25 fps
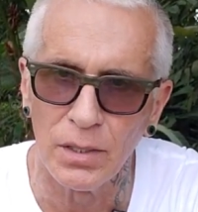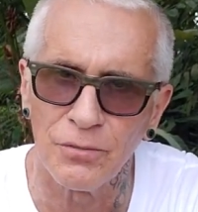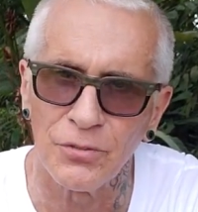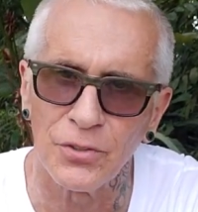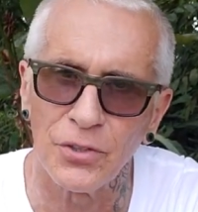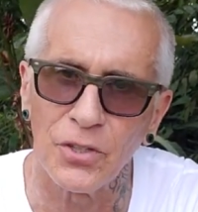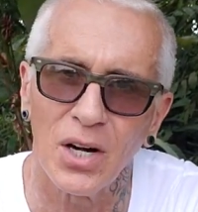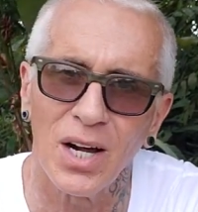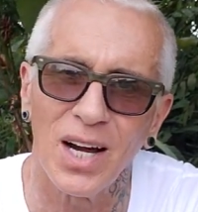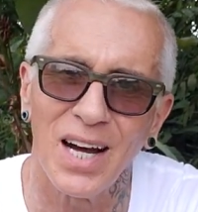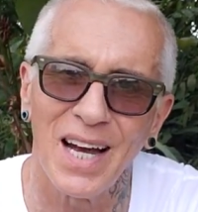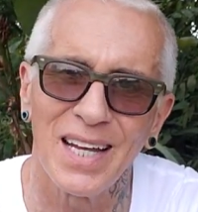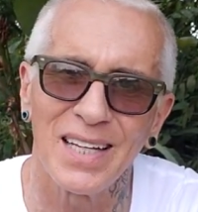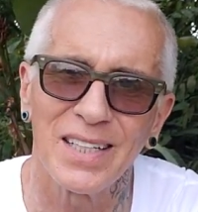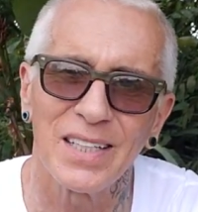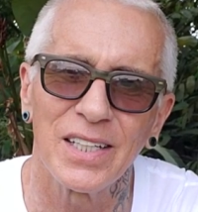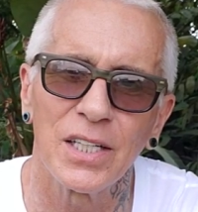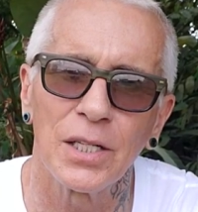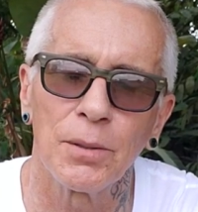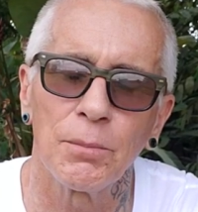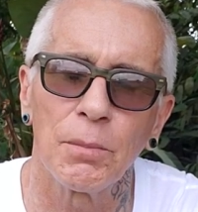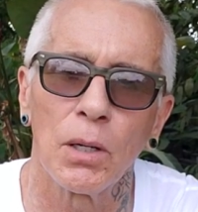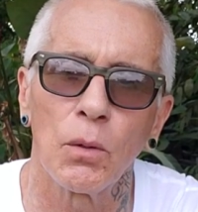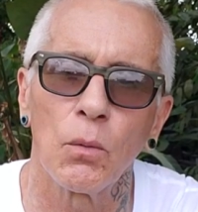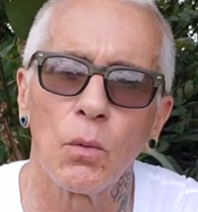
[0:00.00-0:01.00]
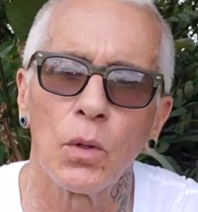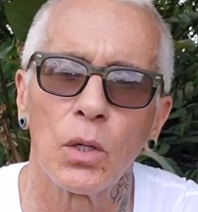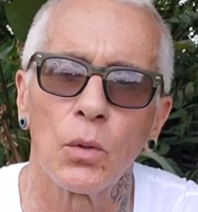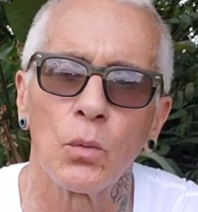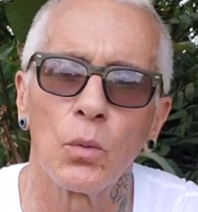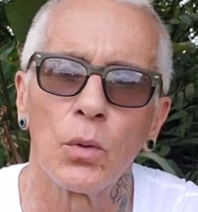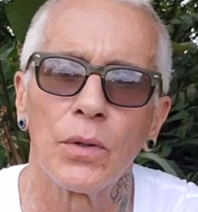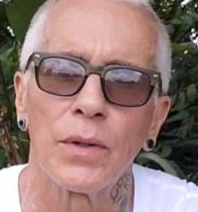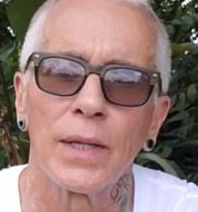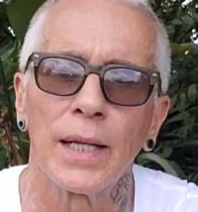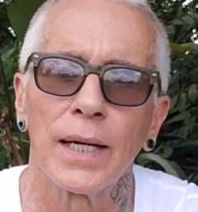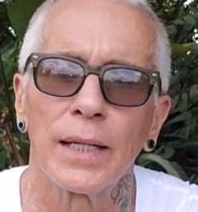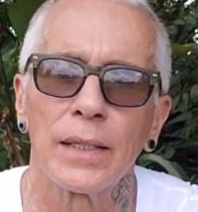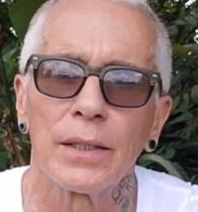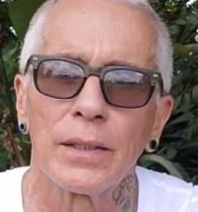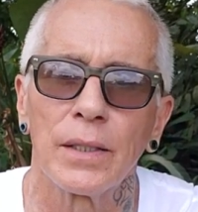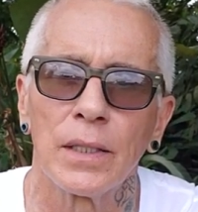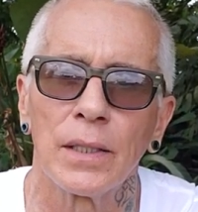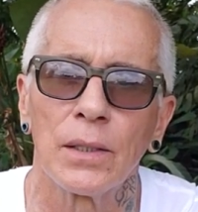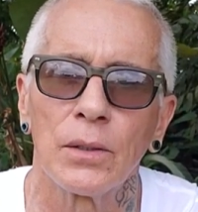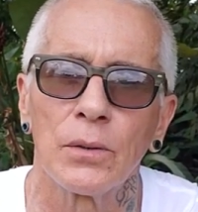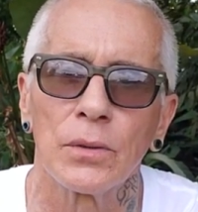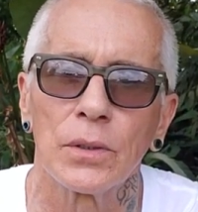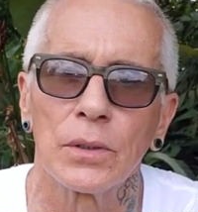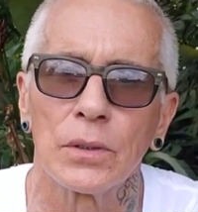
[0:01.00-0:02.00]
you're hiking, you might want to wear that
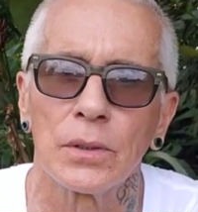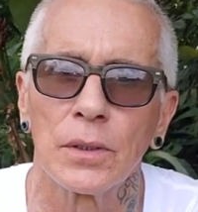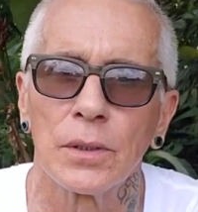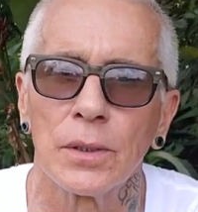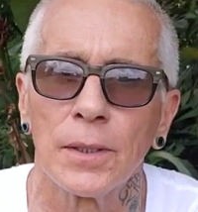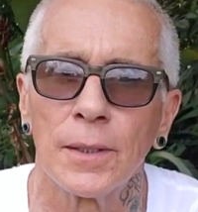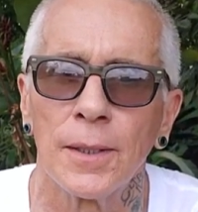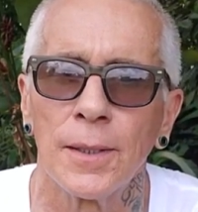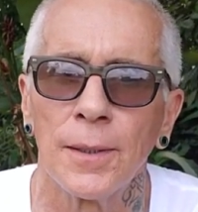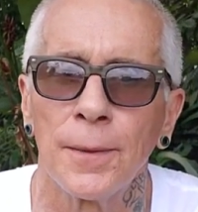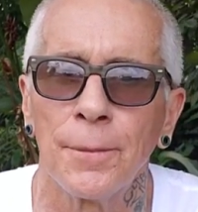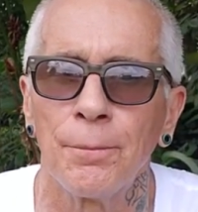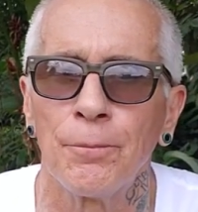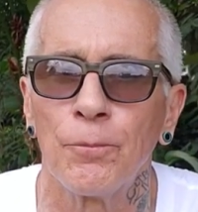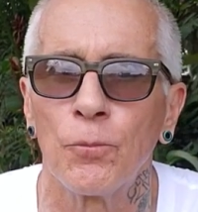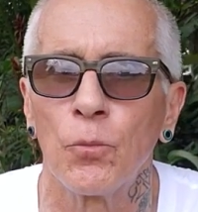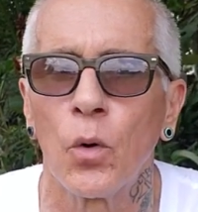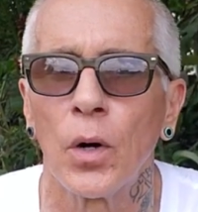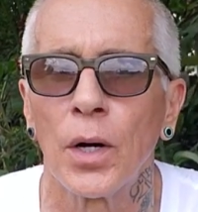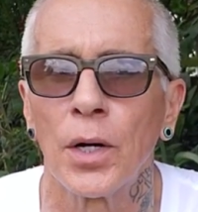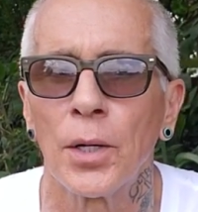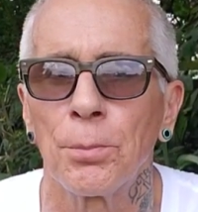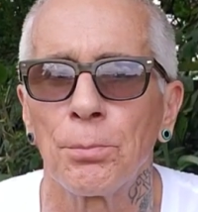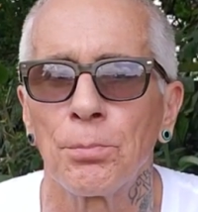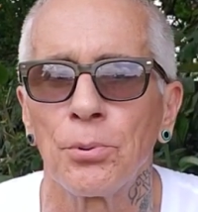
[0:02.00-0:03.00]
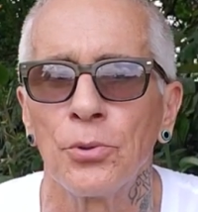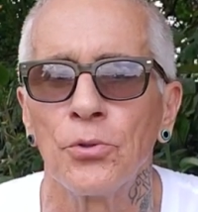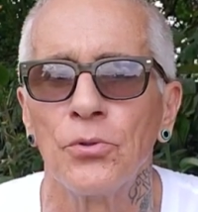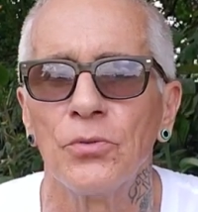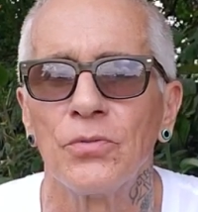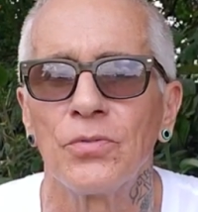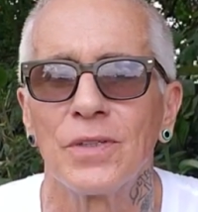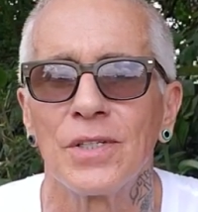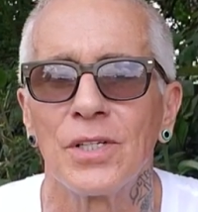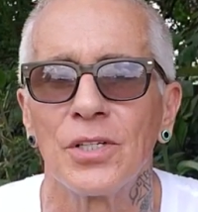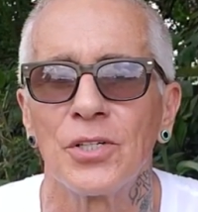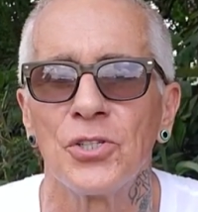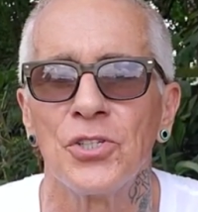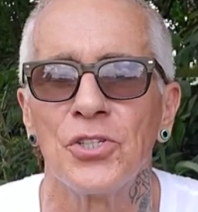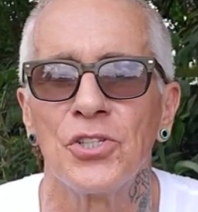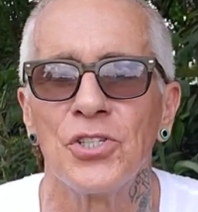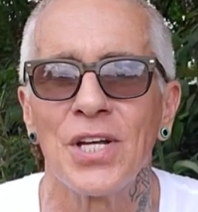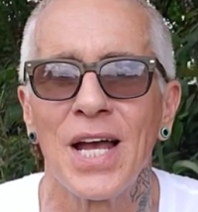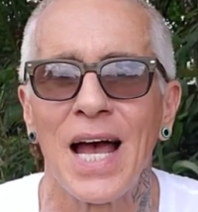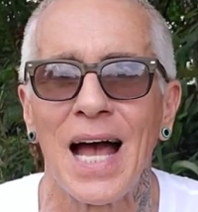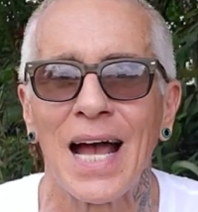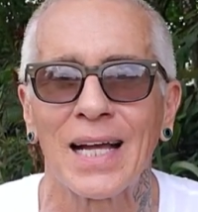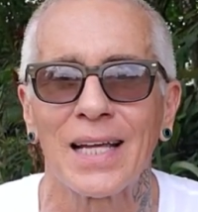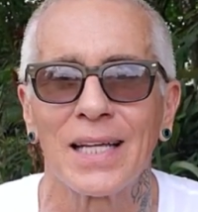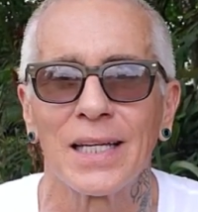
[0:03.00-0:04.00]
uh, um, waterproof
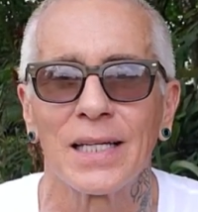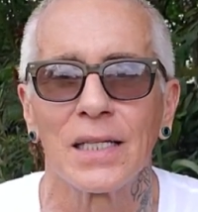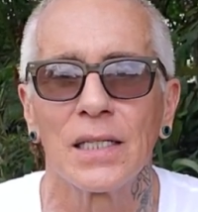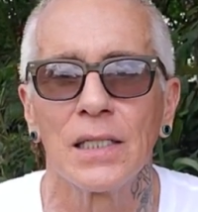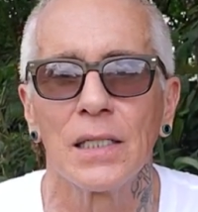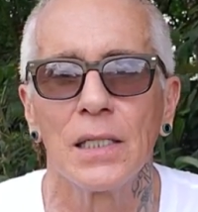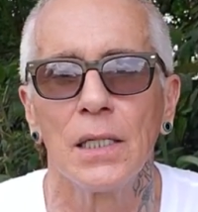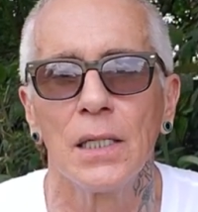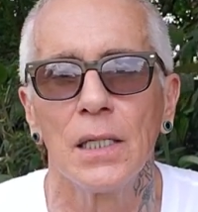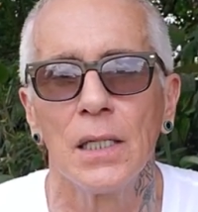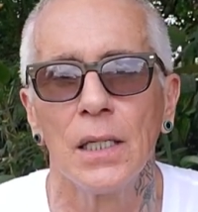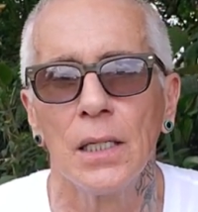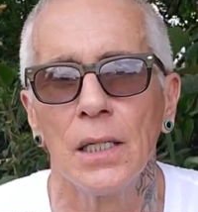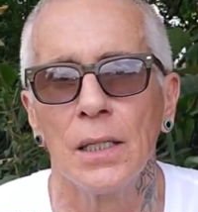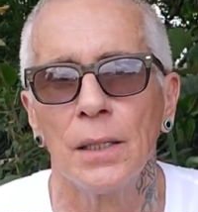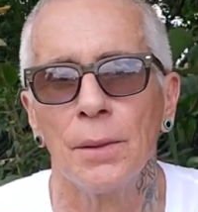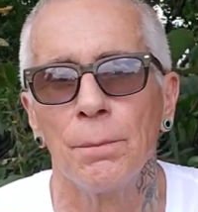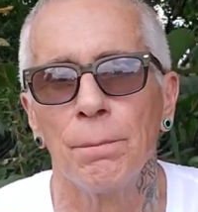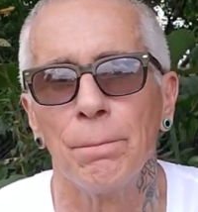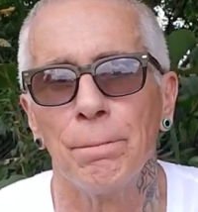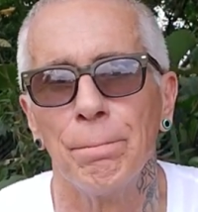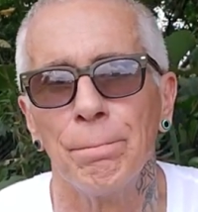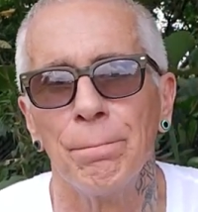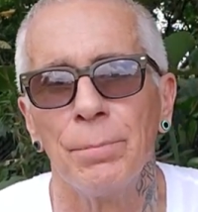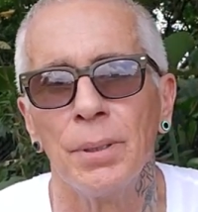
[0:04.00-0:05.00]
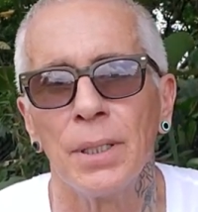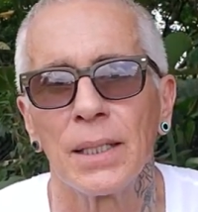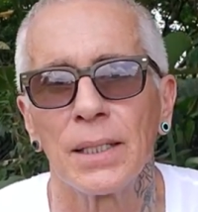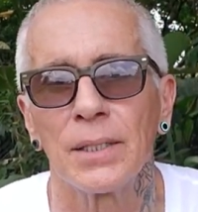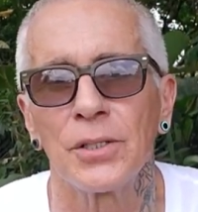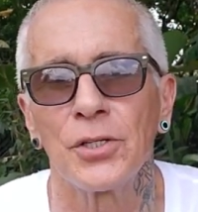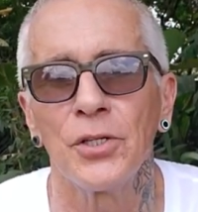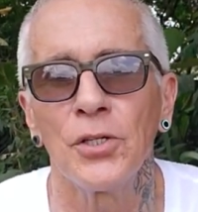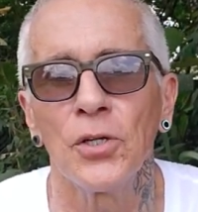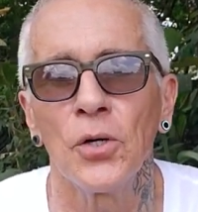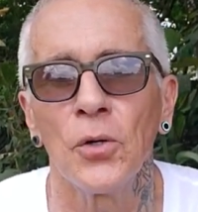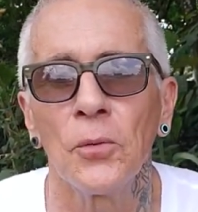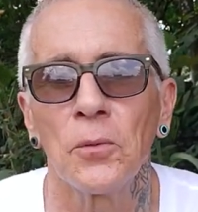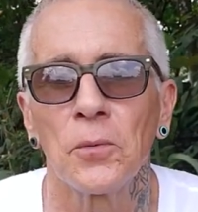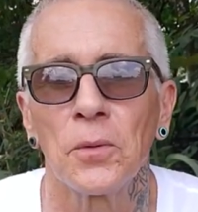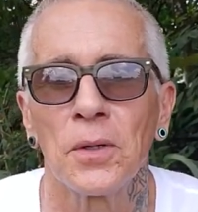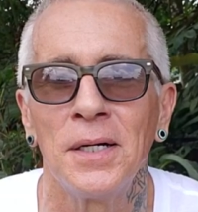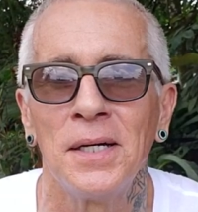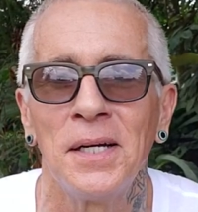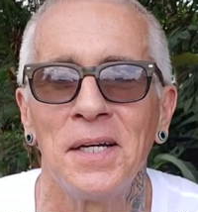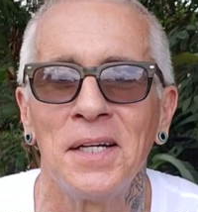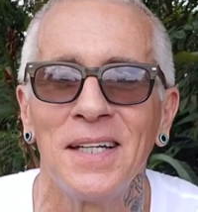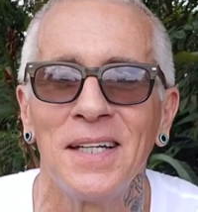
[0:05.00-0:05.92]
jacket. But you don't,